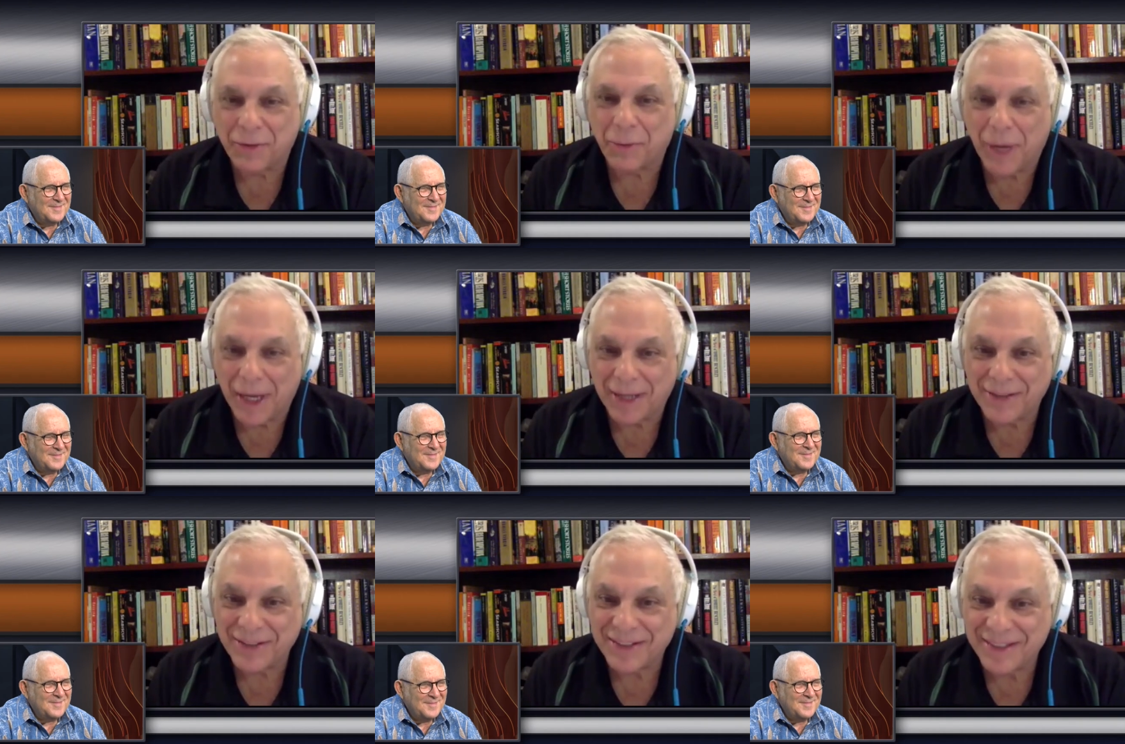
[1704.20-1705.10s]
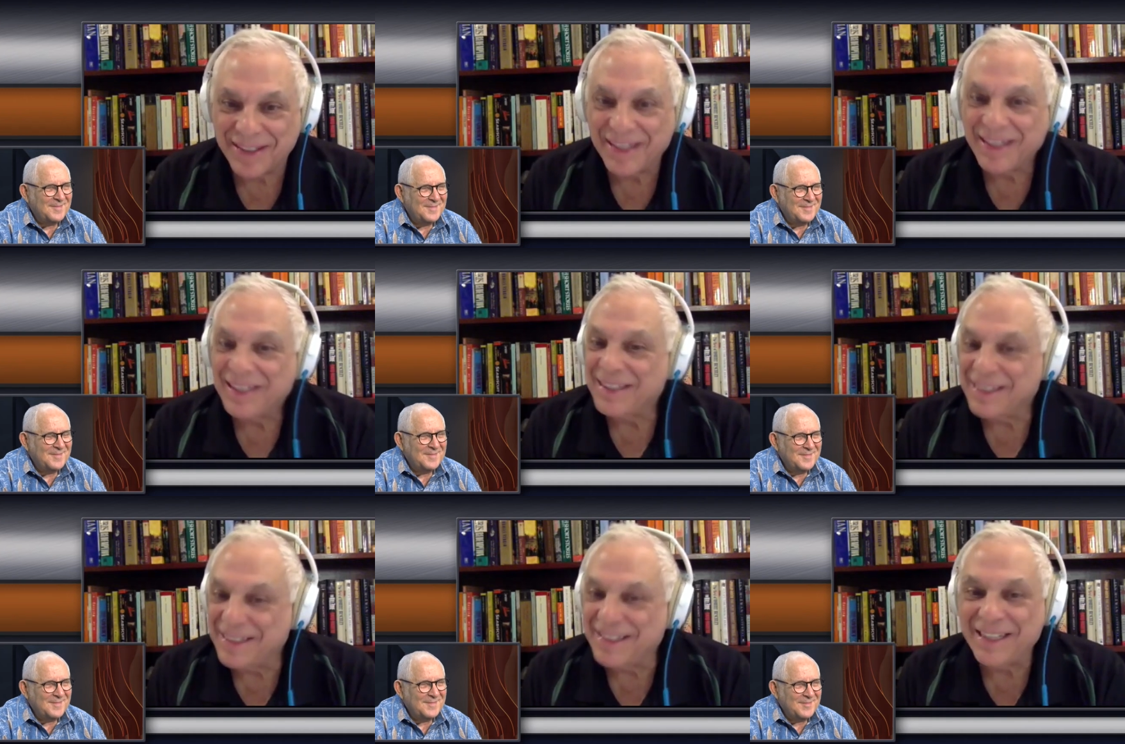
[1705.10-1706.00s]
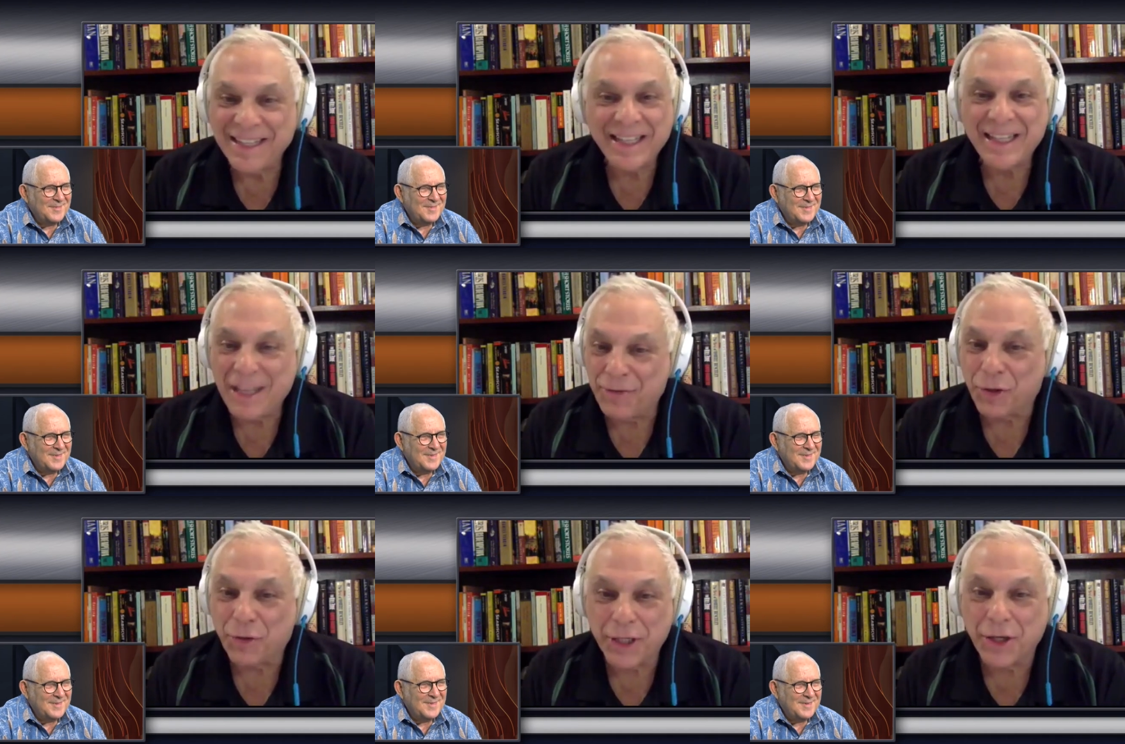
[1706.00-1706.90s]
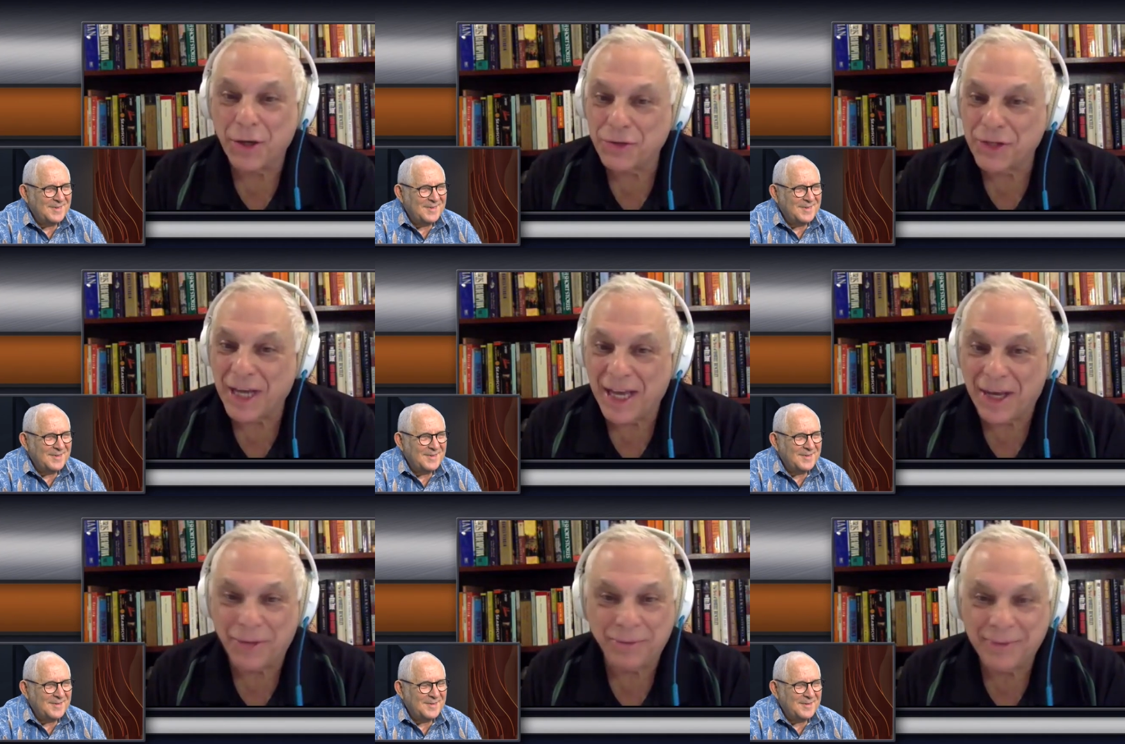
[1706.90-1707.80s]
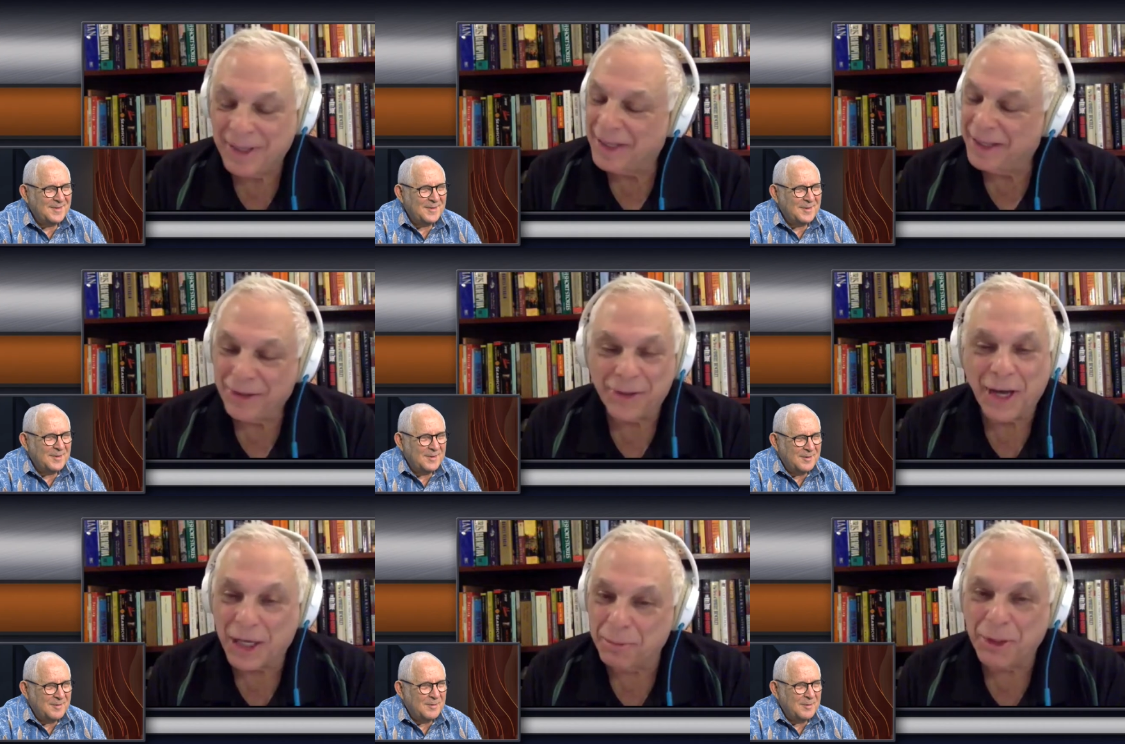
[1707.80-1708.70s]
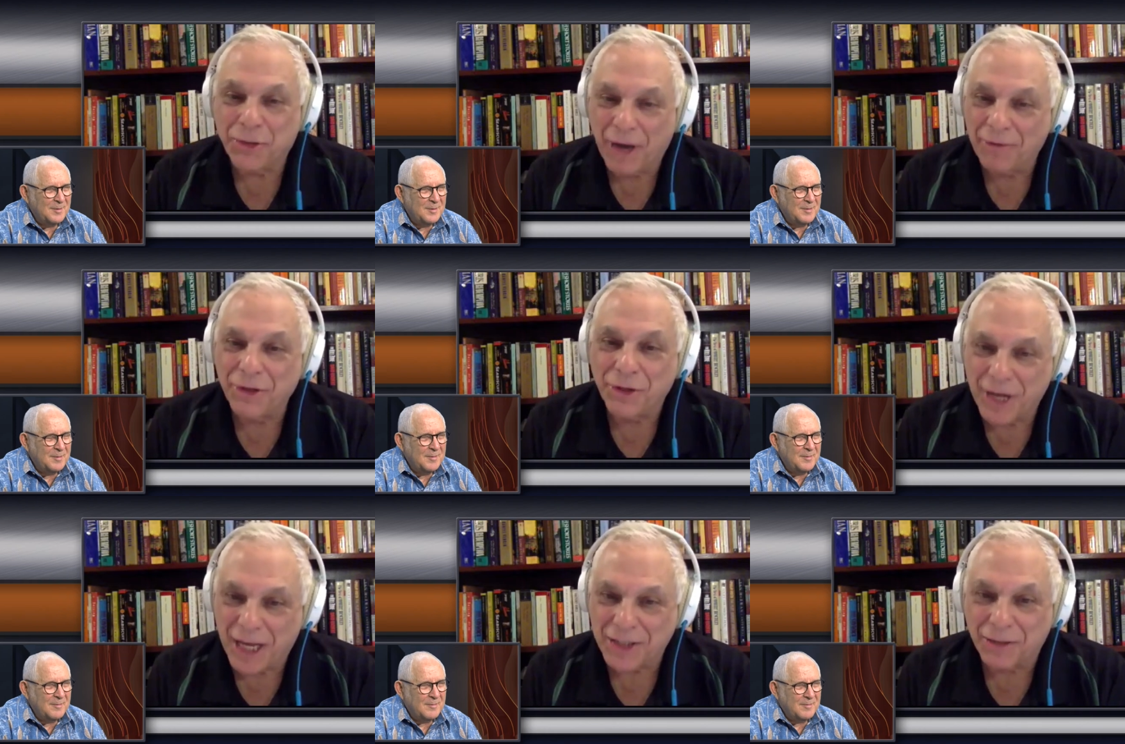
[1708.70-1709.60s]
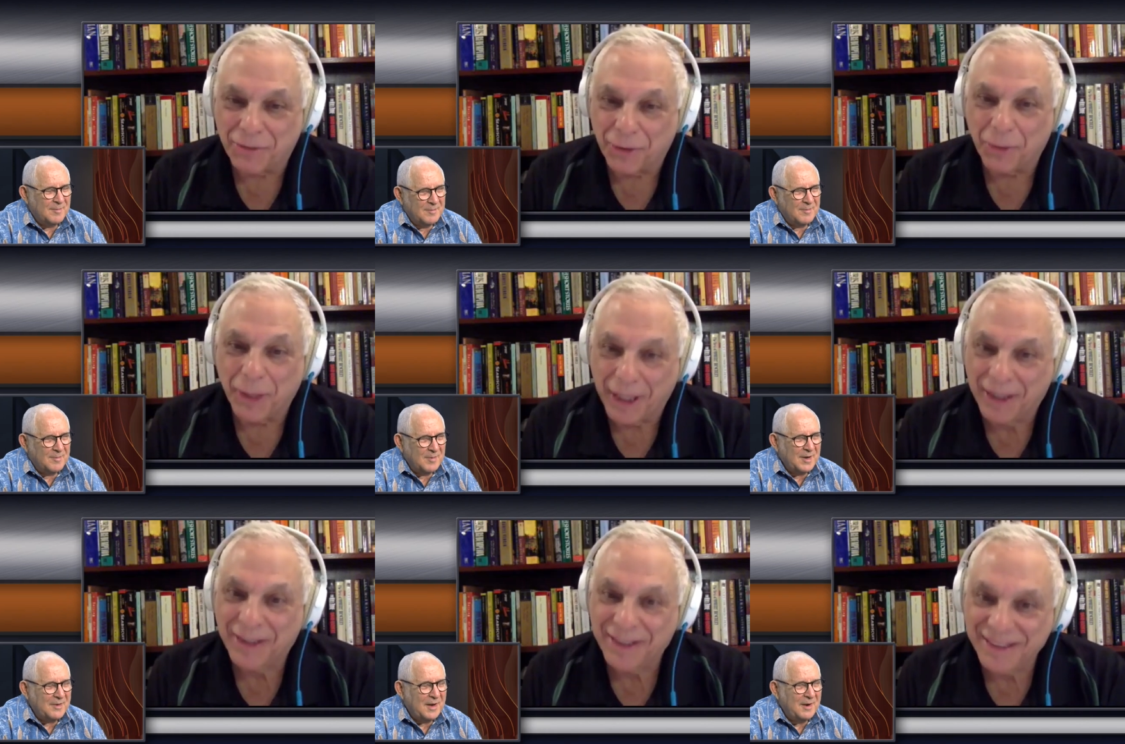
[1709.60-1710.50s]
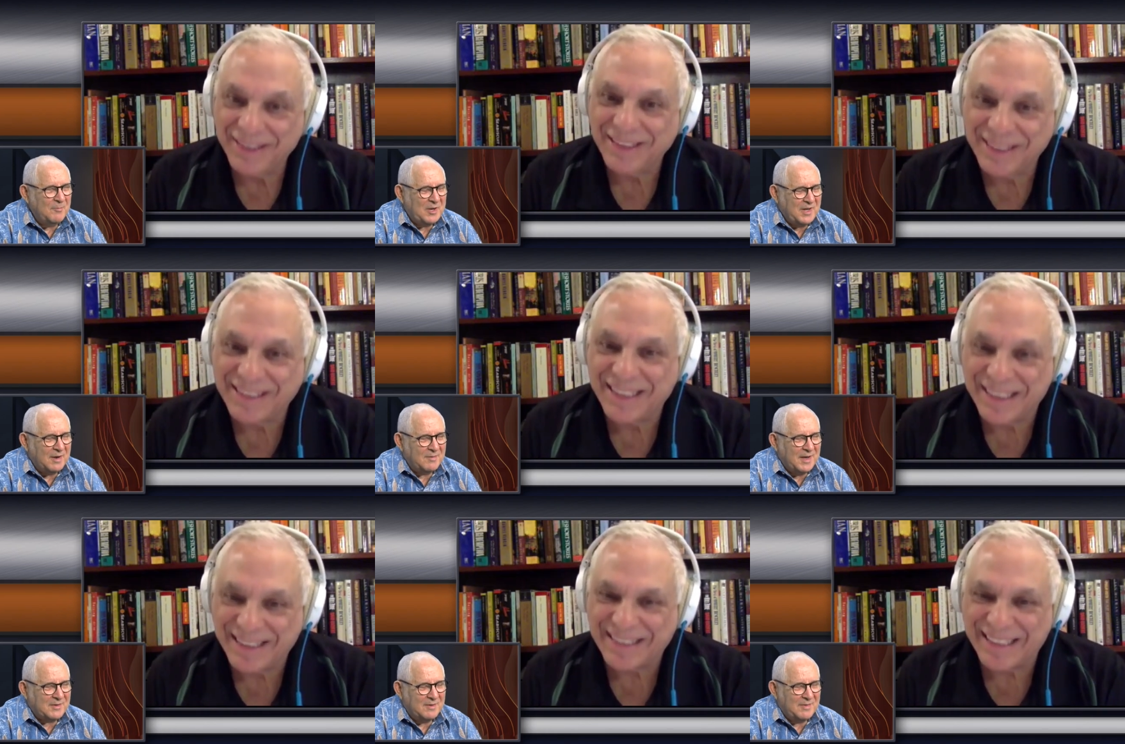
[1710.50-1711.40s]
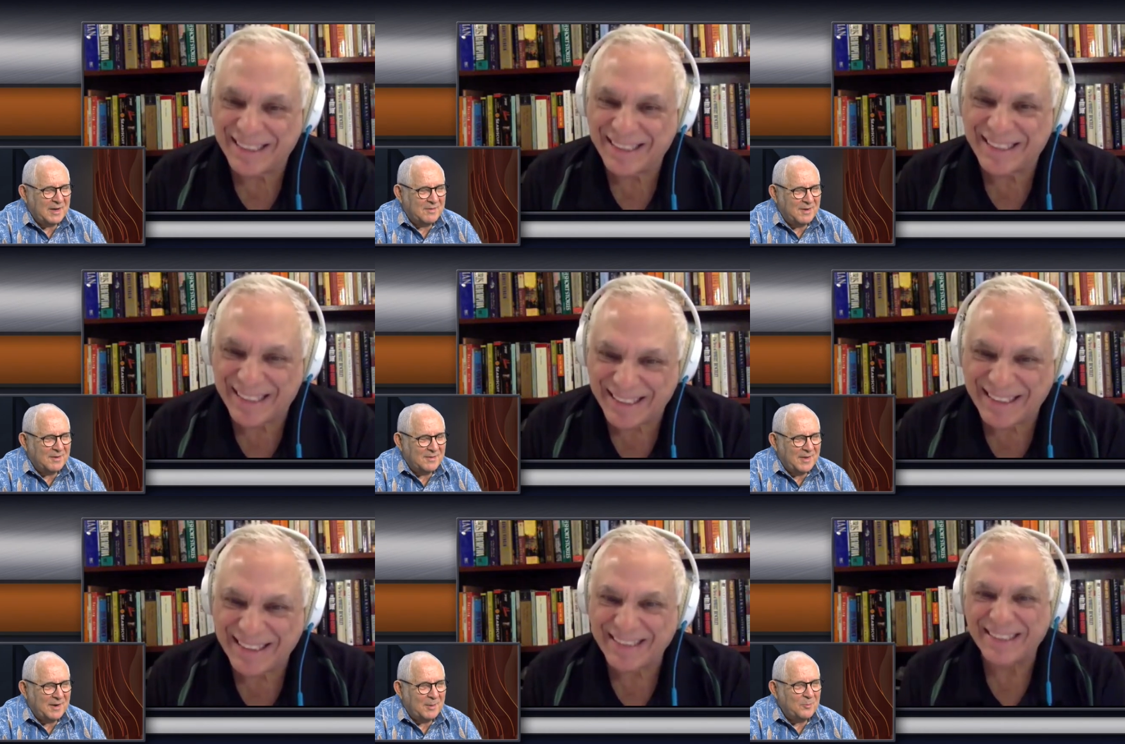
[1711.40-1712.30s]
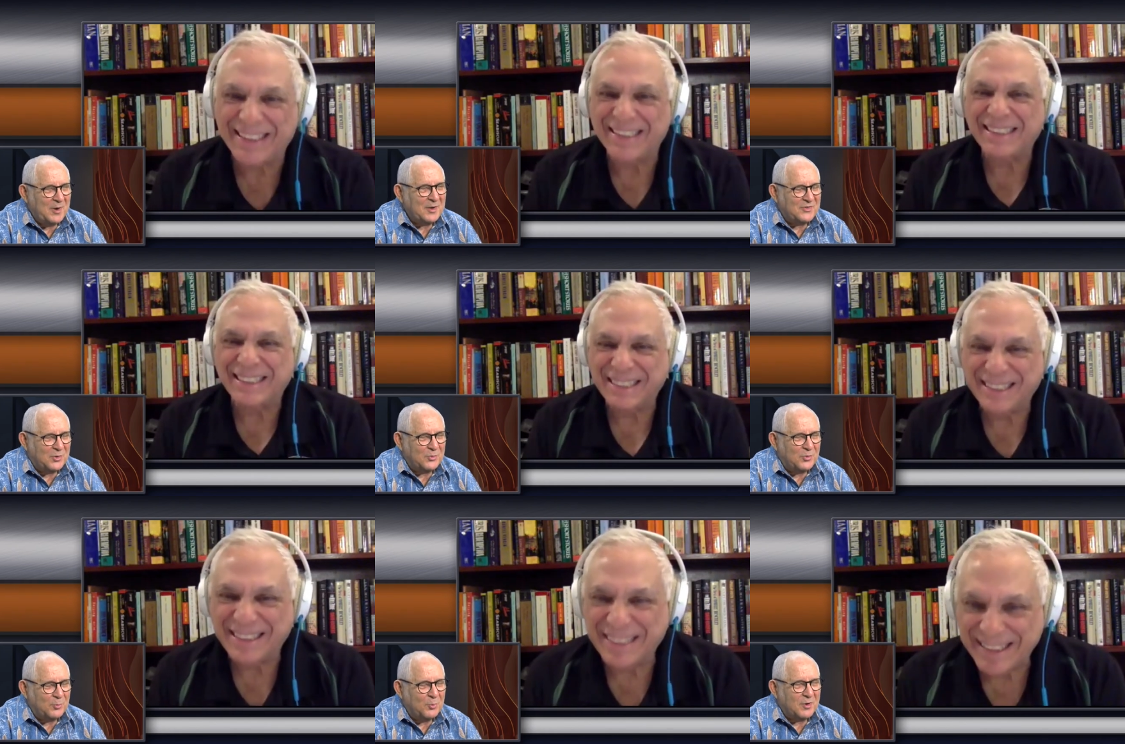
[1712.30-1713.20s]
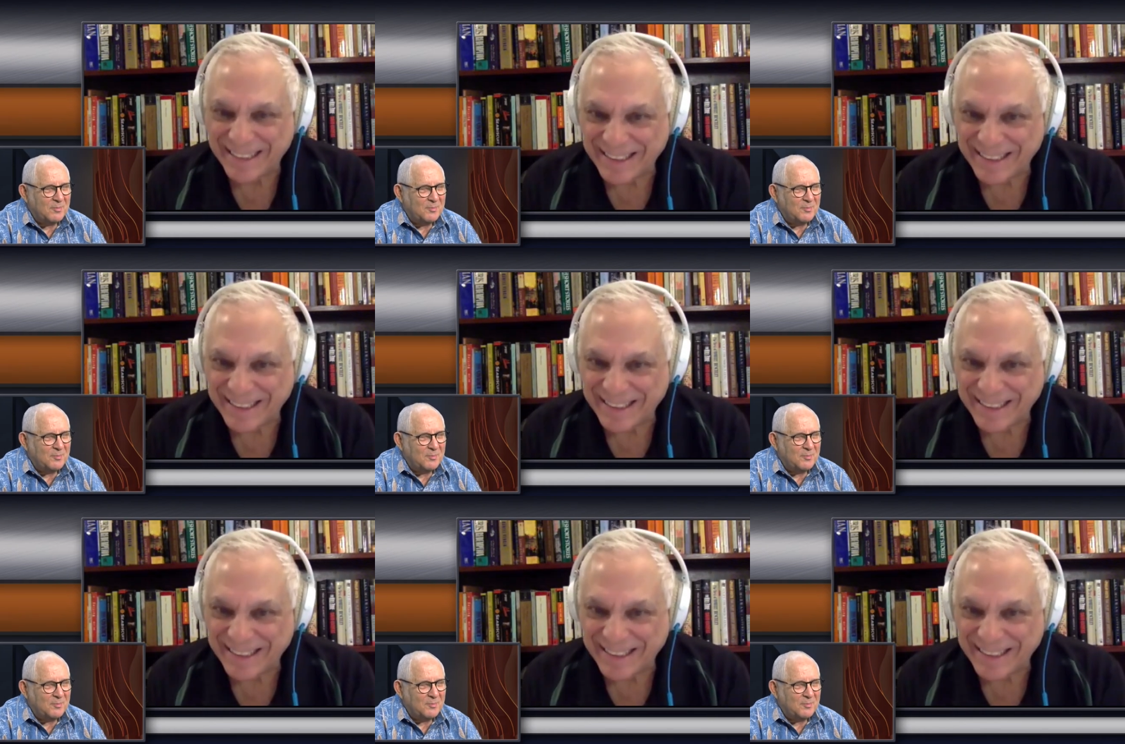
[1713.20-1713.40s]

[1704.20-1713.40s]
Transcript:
Speaker 1: ways. Mm-hmm. If the grid goes down, you're not going to be driving your Tesla for a week.
Speaker 2: Well, that, but that that that, uh, that impels you to put a,